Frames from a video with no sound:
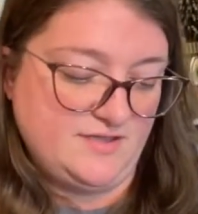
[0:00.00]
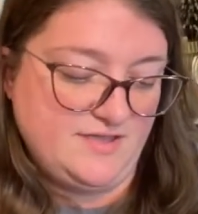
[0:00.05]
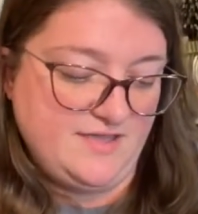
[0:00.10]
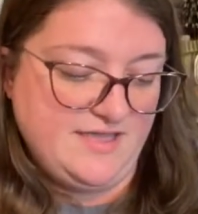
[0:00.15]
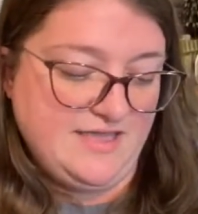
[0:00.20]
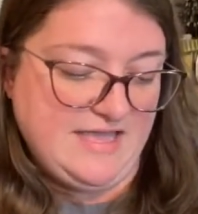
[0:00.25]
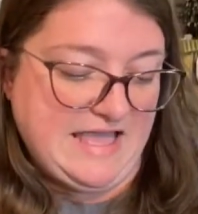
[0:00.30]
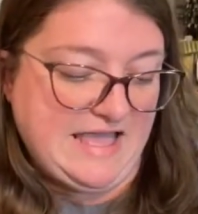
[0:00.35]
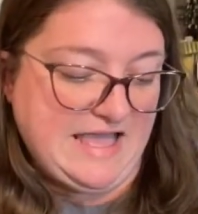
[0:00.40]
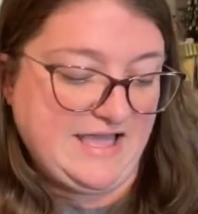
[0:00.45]

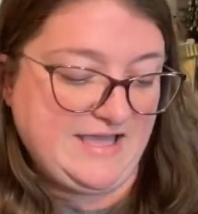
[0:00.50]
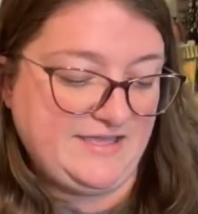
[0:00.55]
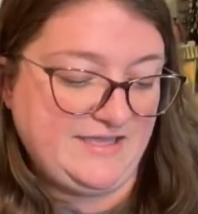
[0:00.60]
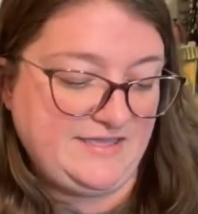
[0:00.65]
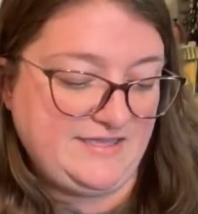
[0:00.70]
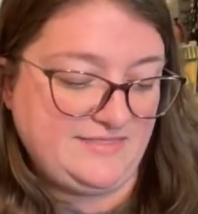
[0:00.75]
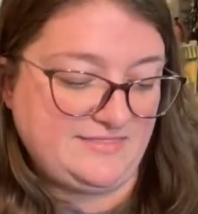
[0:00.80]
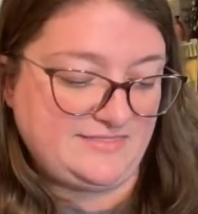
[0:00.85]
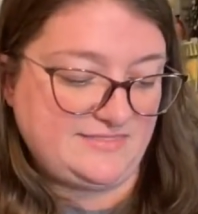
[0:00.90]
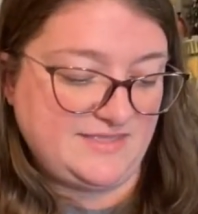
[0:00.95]
I
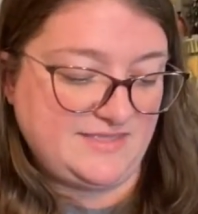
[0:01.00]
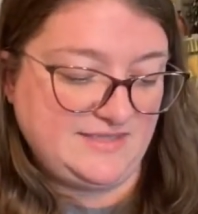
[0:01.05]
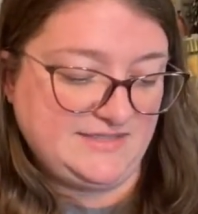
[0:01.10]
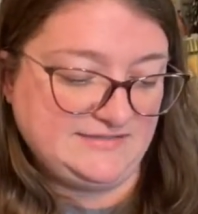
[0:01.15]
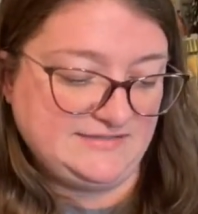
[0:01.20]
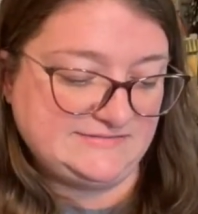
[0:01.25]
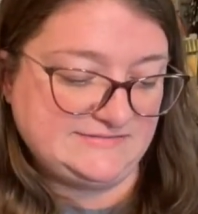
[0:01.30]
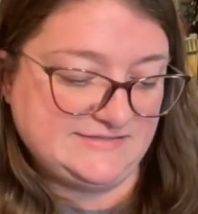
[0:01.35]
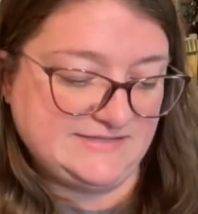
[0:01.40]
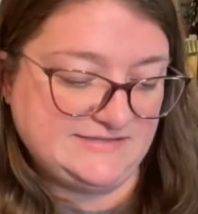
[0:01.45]
think it
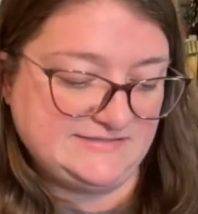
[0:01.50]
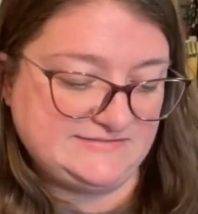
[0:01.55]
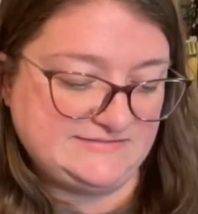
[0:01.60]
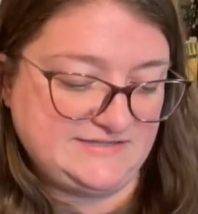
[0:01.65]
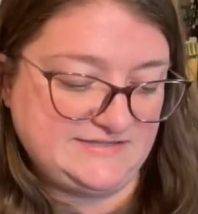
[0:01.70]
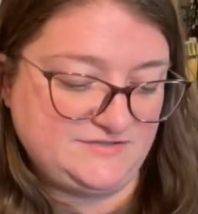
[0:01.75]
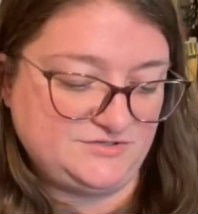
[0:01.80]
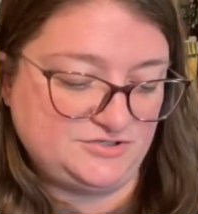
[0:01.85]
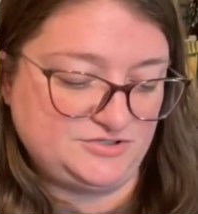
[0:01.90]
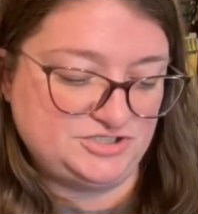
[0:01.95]
says either
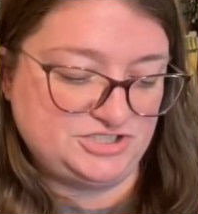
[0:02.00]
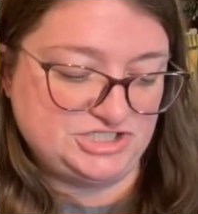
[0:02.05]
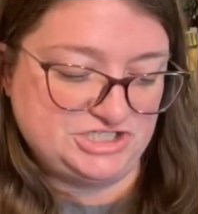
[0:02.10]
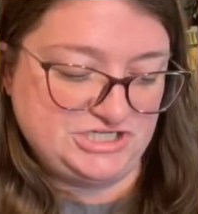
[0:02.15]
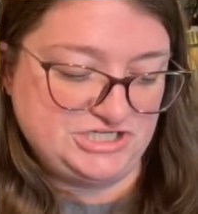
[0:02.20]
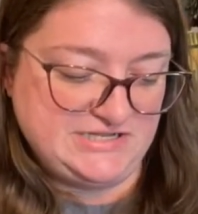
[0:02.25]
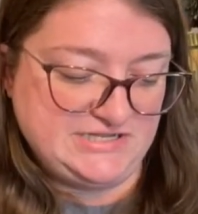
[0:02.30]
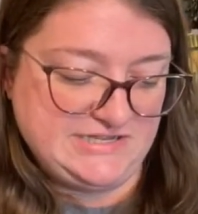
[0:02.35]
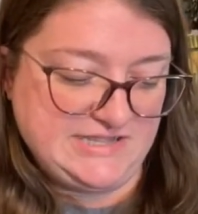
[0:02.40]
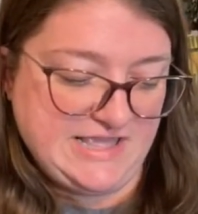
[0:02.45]

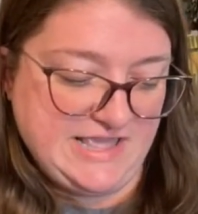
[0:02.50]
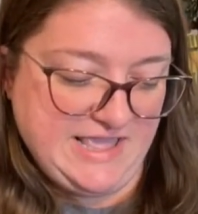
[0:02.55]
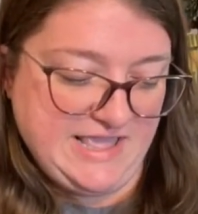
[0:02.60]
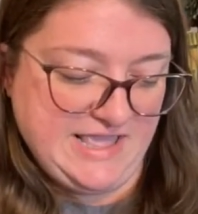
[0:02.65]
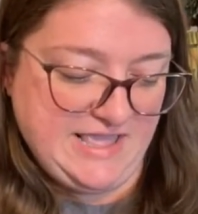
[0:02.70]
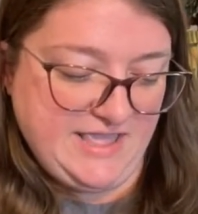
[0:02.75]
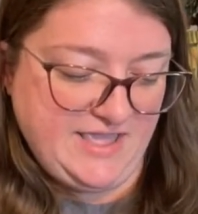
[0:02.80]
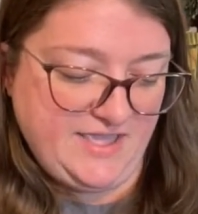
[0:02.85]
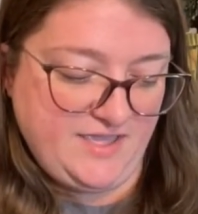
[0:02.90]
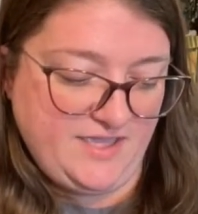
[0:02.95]
GK
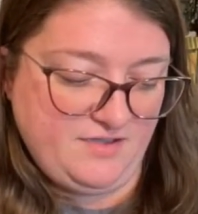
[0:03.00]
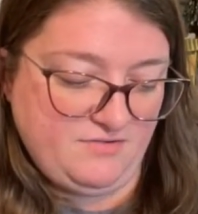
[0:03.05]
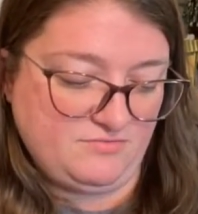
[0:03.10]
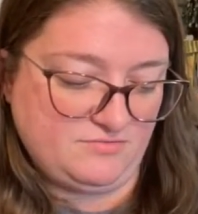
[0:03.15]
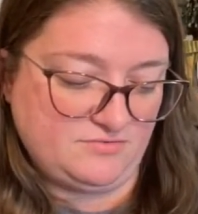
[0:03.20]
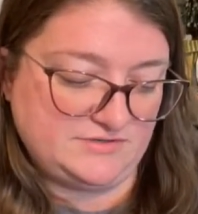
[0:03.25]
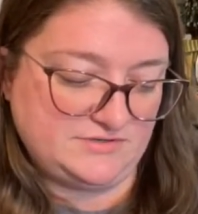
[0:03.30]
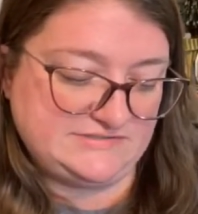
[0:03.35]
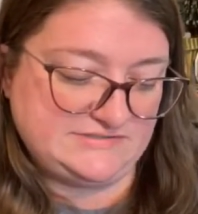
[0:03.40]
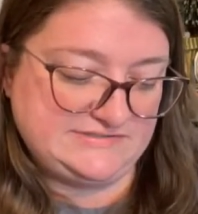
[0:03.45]
or
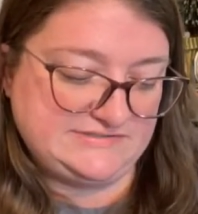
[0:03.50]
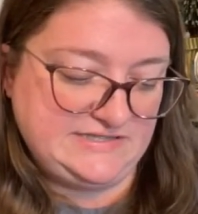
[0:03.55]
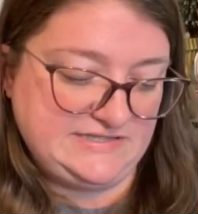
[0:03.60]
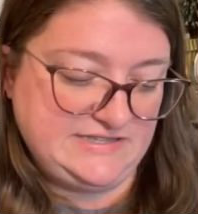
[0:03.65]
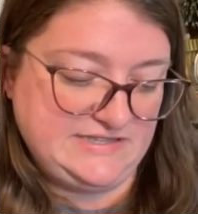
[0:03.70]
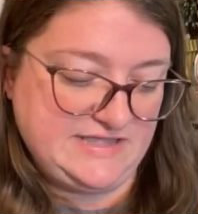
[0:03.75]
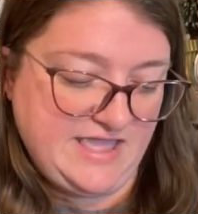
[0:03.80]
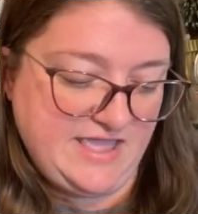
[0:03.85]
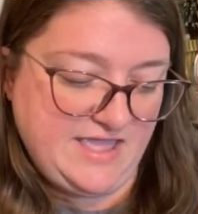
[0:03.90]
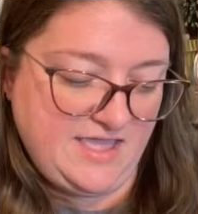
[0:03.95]

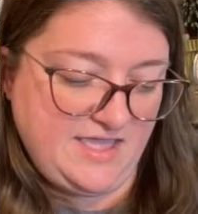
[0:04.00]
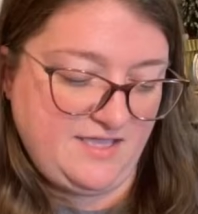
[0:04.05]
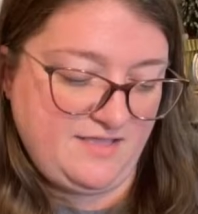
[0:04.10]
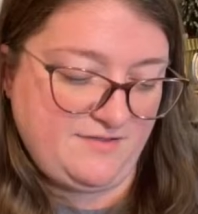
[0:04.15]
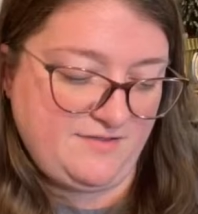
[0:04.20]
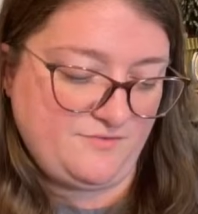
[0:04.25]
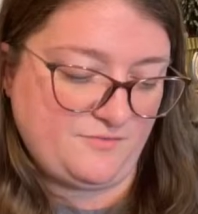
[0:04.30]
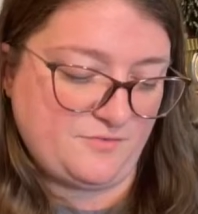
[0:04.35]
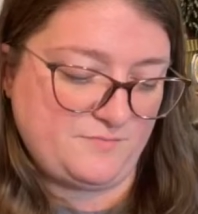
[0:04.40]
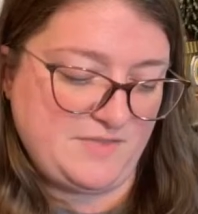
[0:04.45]

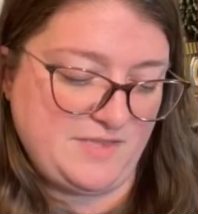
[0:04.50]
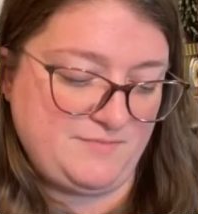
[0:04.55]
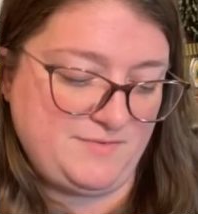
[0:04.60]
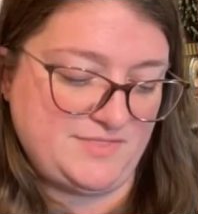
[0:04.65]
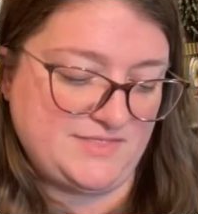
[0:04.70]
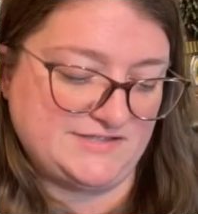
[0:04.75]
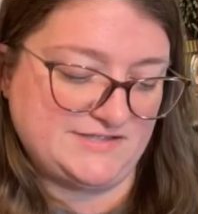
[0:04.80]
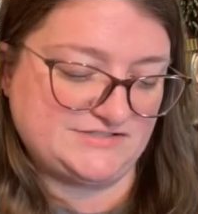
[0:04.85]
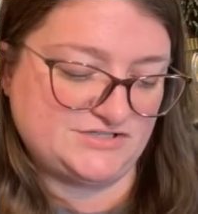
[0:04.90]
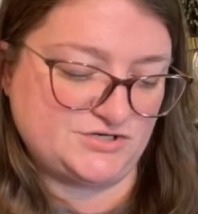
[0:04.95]
CK, or
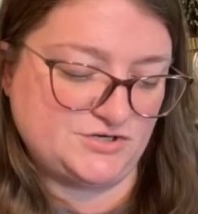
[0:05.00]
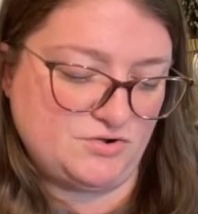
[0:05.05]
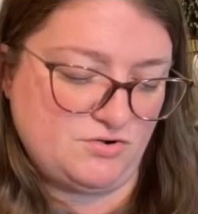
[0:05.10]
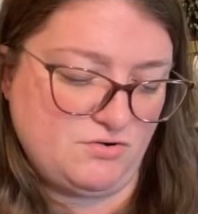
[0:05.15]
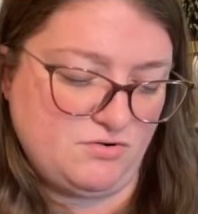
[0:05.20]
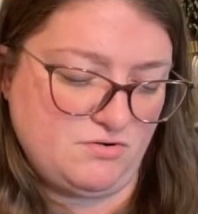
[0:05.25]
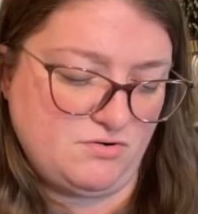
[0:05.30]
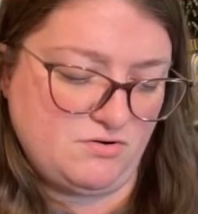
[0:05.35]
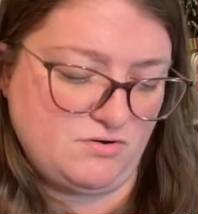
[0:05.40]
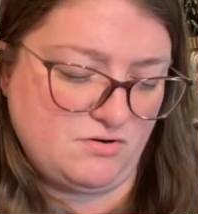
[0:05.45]
maybe that's an
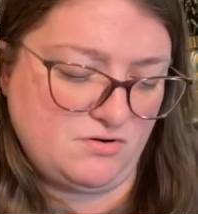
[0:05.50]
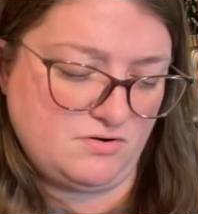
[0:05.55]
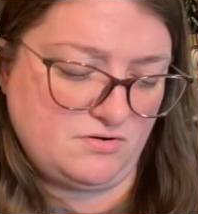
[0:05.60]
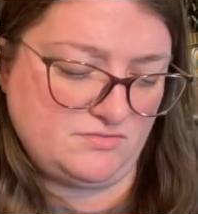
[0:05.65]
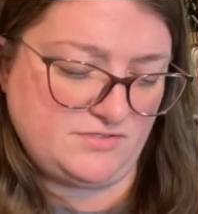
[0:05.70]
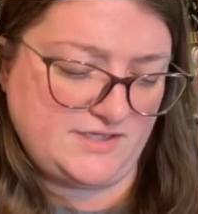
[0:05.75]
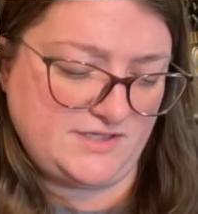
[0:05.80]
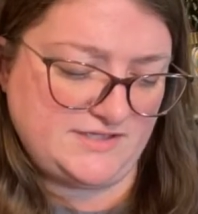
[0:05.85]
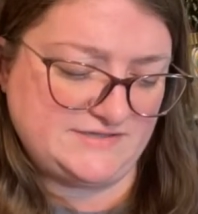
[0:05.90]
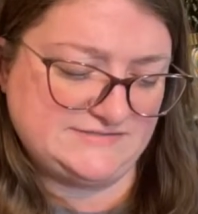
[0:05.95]

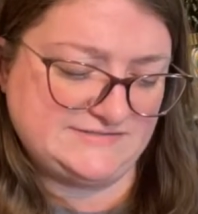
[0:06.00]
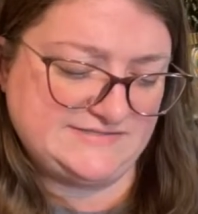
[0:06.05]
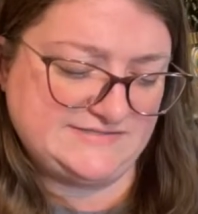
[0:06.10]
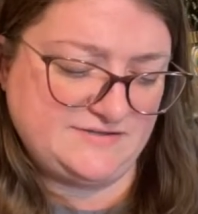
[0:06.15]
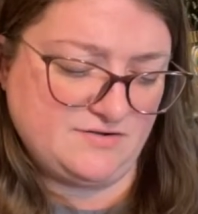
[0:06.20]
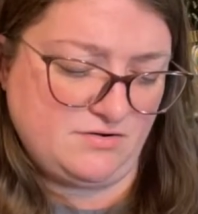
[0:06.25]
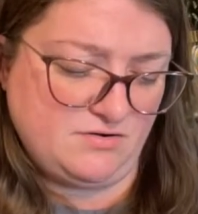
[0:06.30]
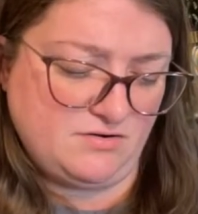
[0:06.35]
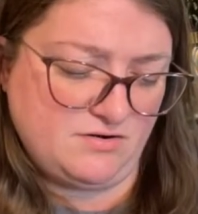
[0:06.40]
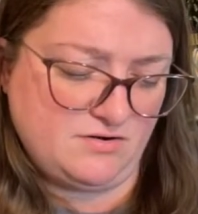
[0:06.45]
R, like
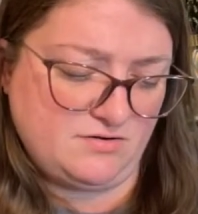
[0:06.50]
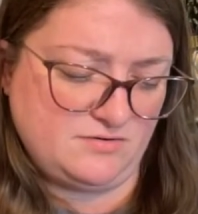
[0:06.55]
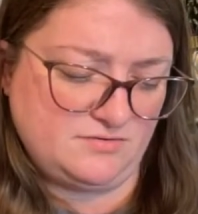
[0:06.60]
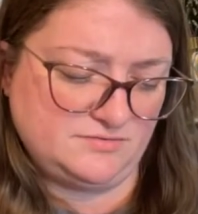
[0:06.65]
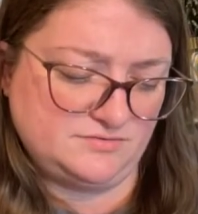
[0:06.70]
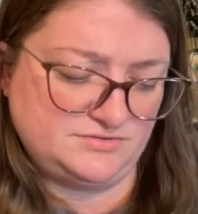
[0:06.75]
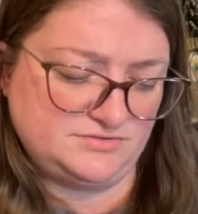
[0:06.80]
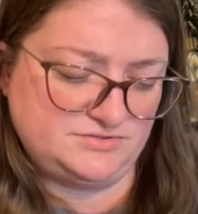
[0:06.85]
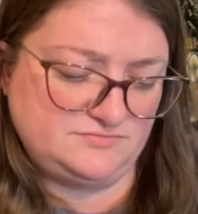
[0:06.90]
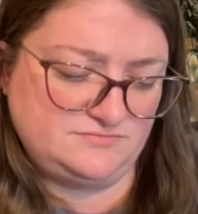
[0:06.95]
CR
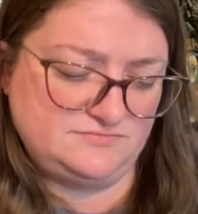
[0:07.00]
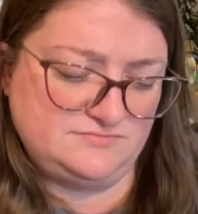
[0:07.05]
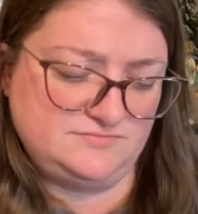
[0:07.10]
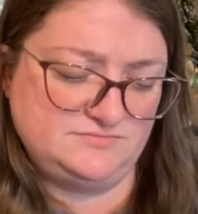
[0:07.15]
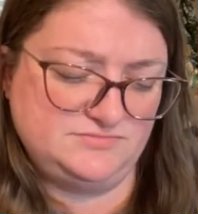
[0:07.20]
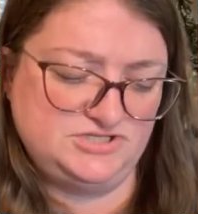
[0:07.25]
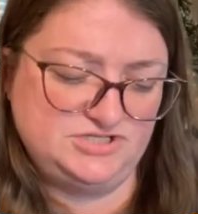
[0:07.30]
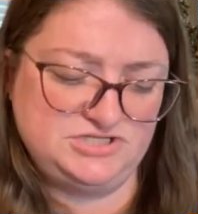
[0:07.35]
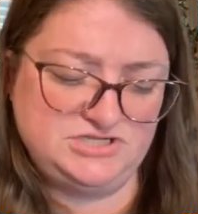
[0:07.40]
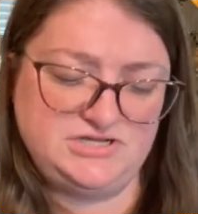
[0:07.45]
or
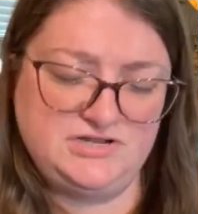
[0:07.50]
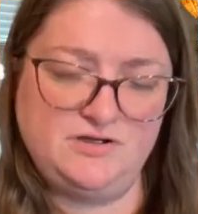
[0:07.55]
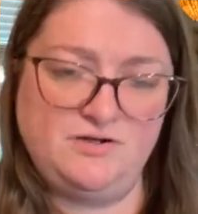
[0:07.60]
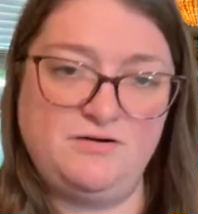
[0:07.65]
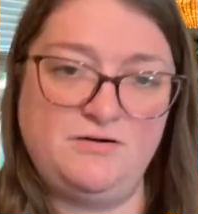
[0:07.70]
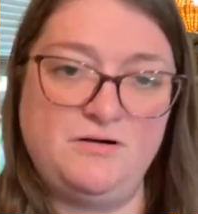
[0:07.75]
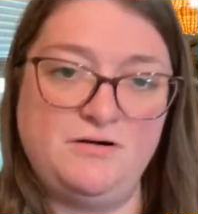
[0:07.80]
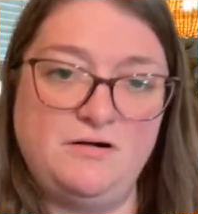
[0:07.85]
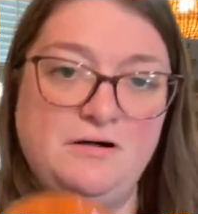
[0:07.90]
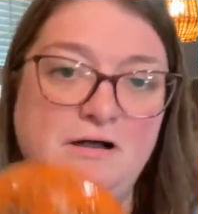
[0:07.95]

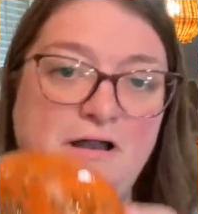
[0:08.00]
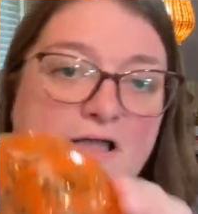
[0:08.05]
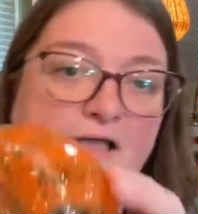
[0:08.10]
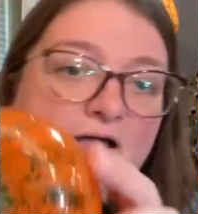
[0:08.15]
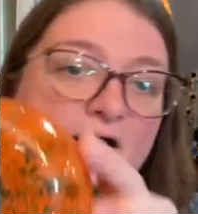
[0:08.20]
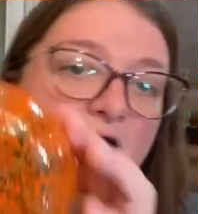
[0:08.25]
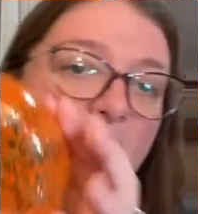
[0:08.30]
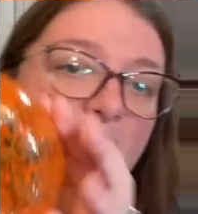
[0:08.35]
GR,